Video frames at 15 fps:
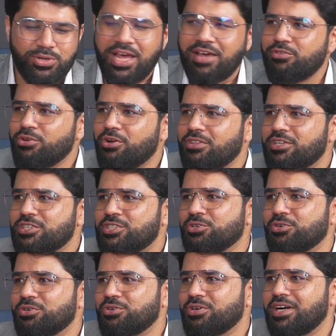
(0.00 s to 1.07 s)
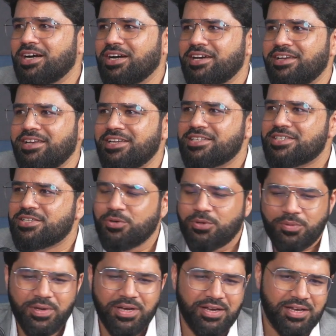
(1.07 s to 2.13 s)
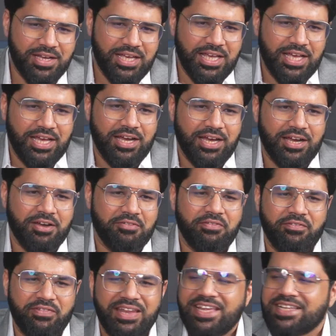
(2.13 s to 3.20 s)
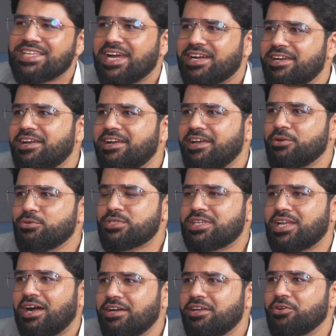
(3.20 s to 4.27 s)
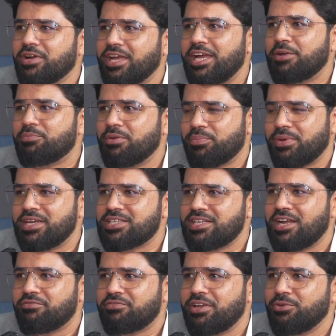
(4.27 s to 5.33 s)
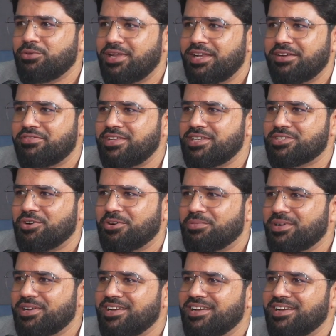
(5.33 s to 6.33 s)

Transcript: to have you on the show, uh, Hari. So, uh, uh when exactly did you start your gate preparation after you left the job?